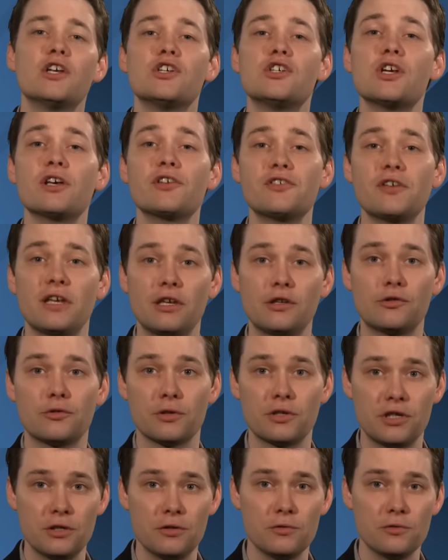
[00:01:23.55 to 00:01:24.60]
just
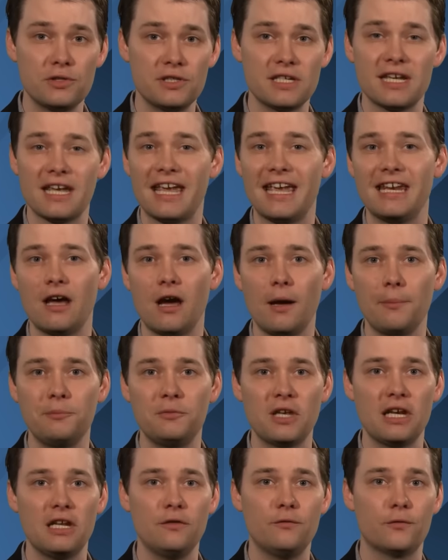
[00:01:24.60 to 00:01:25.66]
introduced an
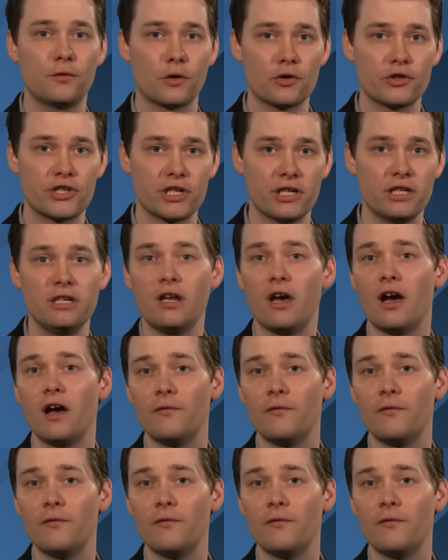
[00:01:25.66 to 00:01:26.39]
updated version